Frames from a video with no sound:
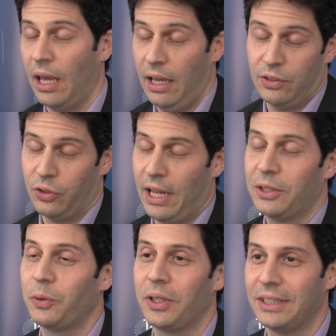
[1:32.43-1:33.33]
and so
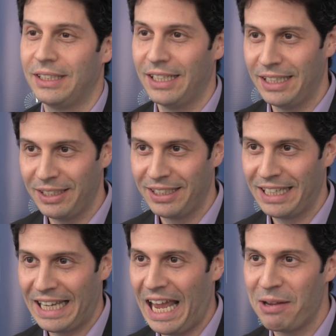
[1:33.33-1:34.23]
that's where the study
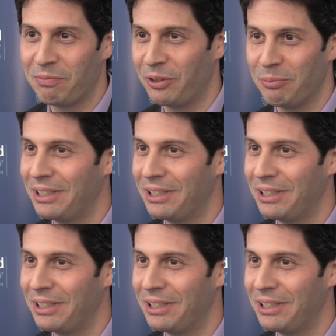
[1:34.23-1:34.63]
came from